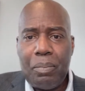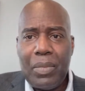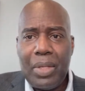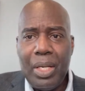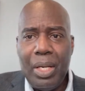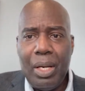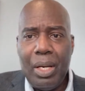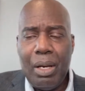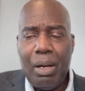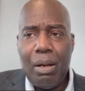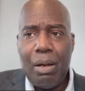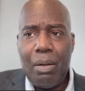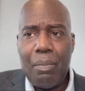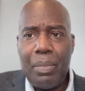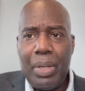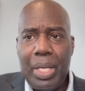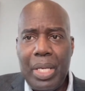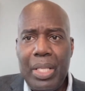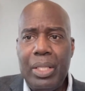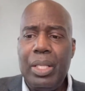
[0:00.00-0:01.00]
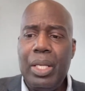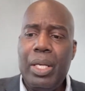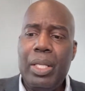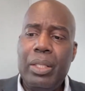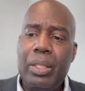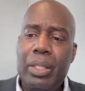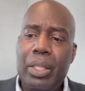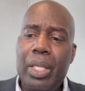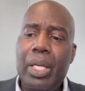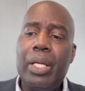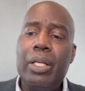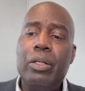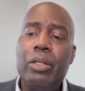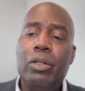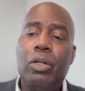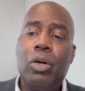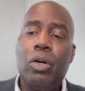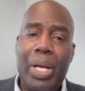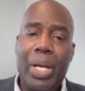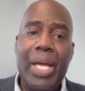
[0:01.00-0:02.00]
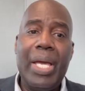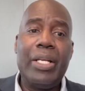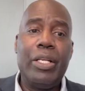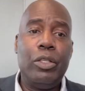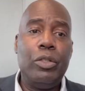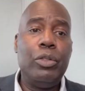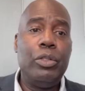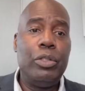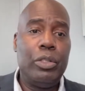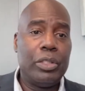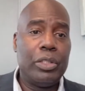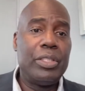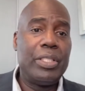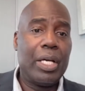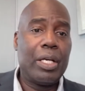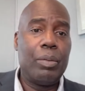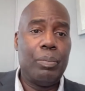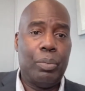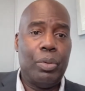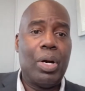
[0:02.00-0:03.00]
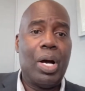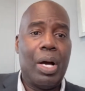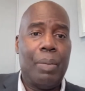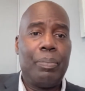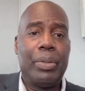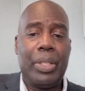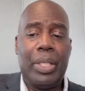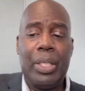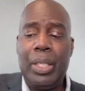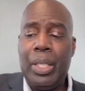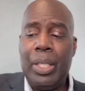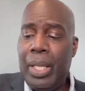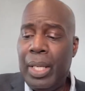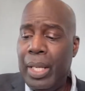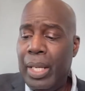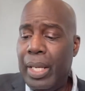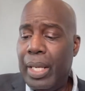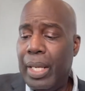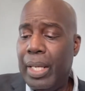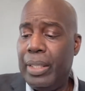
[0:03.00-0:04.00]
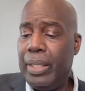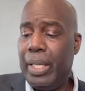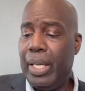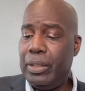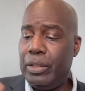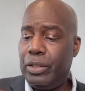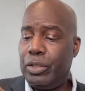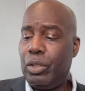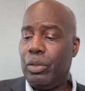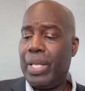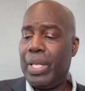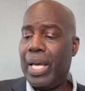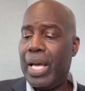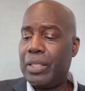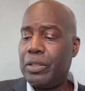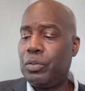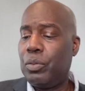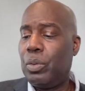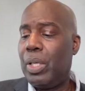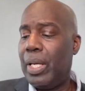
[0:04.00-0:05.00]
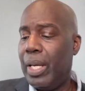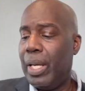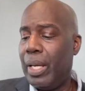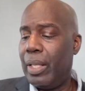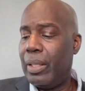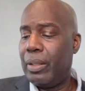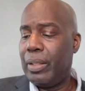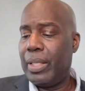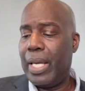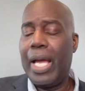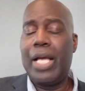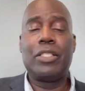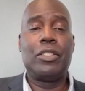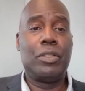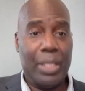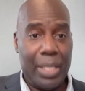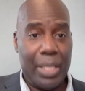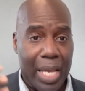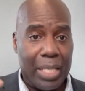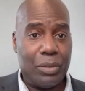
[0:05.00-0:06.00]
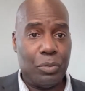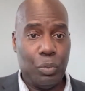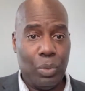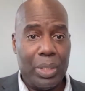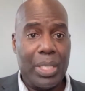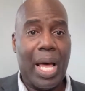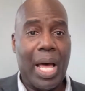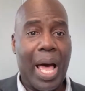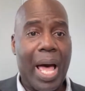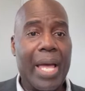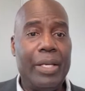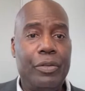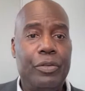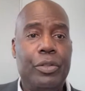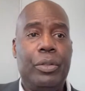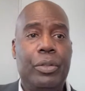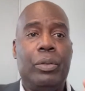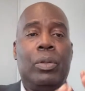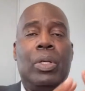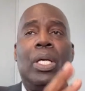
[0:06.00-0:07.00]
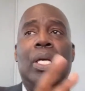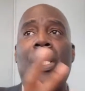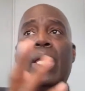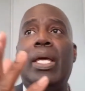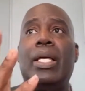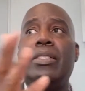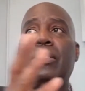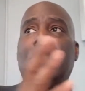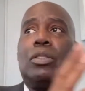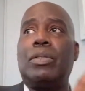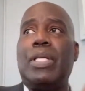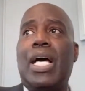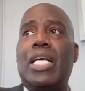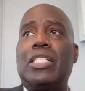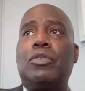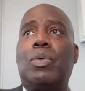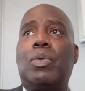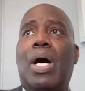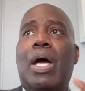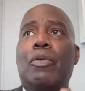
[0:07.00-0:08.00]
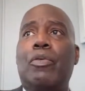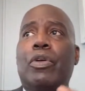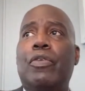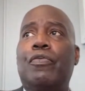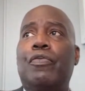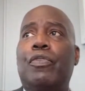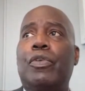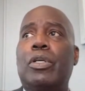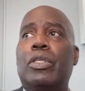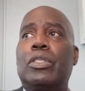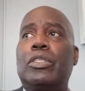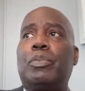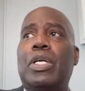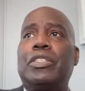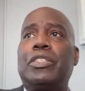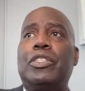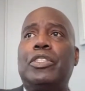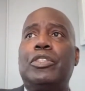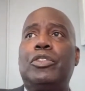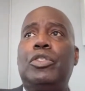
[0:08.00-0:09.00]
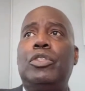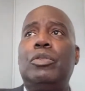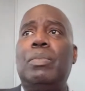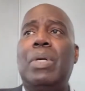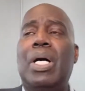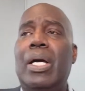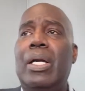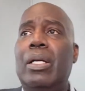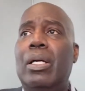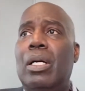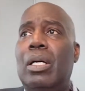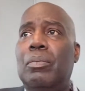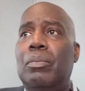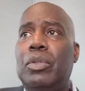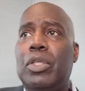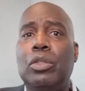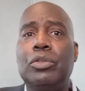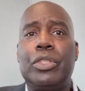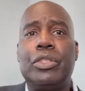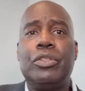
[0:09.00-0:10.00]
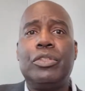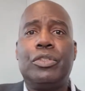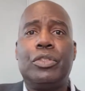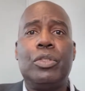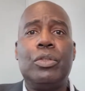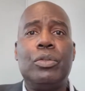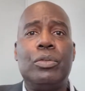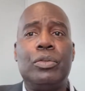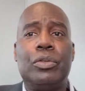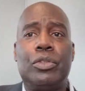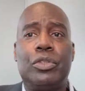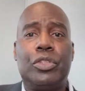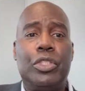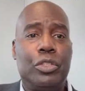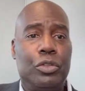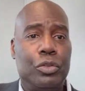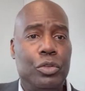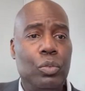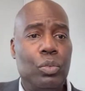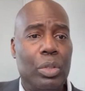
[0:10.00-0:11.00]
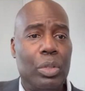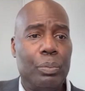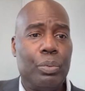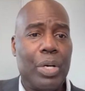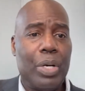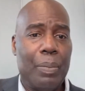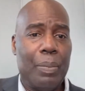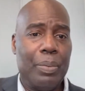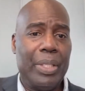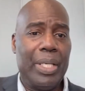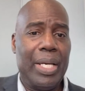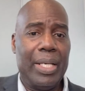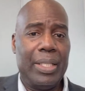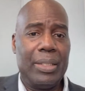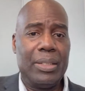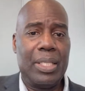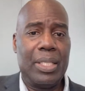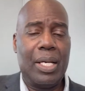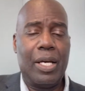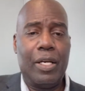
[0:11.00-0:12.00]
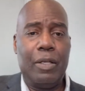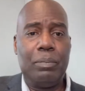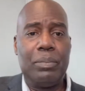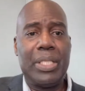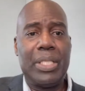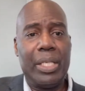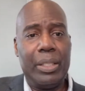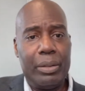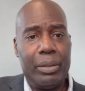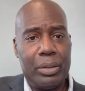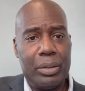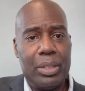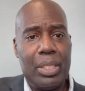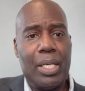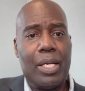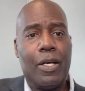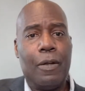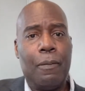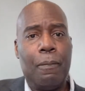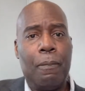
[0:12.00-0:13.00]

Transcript: And then go ahead and do your second property. And so that's what I do. And so that's why I refer, especially to my coaching students, just do one property at a time. Take your time.